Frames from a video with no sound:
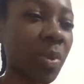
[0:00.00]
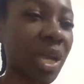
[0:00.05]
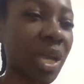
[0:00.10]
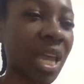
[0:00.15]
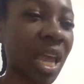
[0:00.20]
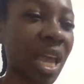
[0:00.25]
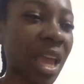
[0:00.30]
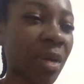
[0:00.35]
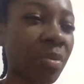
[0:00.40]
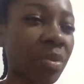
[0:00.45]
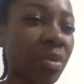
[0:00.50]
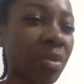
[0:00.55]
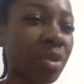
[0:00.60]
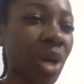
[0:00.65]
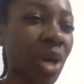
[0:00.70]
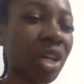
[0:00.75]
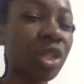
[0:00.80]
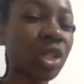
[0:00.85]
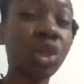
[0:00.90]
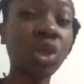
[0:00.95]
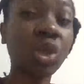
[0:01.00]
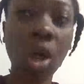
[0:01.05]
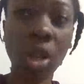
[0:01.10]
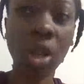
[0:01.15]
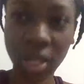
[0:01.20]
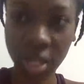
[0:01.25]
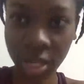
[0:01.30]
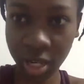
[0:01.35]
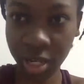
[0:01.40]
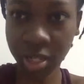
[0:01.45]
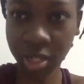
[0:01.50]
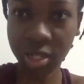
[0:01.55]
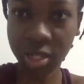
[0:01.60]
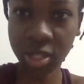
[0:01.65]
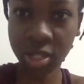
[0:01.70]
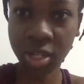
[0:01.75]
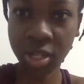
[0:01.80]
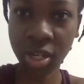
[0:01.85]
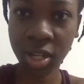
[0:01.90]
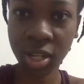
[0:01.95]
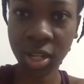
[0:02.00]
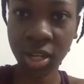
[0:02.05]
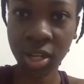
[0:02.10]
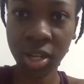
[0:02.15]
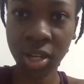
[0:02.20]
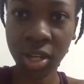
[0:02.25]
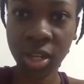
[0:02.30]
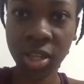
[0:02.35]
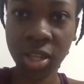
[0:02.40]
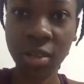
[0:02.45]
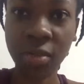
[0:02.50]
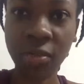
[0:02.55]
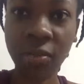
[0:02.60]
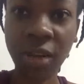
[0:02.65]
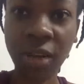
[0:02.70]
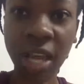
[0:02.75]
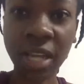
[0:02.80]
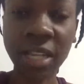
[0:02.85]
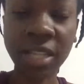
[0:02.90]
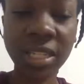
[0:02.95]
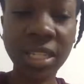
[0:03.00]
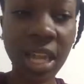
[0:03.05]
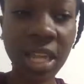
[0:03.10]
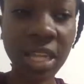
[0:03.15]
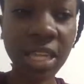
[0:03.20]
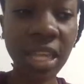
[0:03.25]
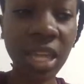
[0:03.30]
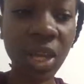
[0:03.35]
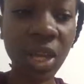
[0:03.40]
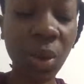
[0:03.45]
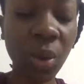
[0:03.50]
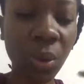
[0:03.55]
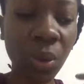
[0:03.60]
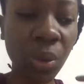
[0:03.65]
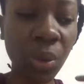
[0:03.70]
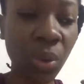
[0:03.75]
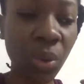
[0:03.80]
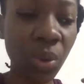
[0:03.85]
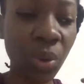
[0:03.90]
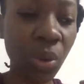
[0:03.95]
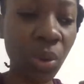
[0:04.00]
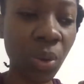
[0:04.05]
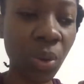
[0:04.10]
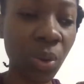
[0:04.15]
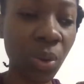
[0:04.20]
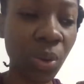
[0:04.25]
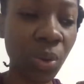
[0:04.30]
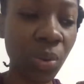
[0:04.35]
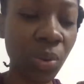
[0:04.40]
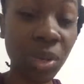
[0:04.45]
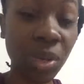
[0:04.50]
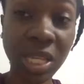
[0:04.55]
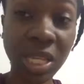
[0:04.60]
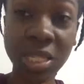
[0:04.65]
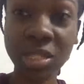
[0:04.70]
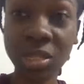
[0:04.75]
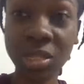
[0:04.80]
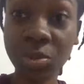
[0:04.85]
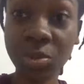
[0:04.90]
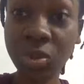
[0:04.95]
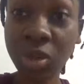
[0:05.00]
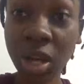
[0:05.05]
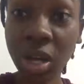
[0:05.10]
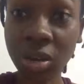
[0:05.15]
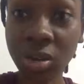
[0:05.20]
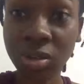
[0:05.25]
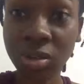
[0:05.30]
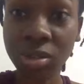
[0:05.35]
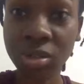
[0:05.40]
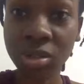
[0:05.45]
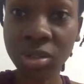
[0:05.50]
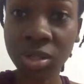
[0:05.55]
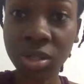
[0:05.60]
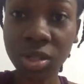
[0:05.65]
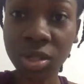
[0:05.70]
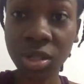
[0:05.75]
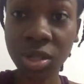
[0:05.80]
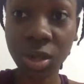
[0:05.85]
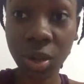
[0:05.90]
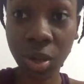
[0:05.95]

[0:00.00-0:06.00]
being able to acknowledge the fact that they go through relationship struggles.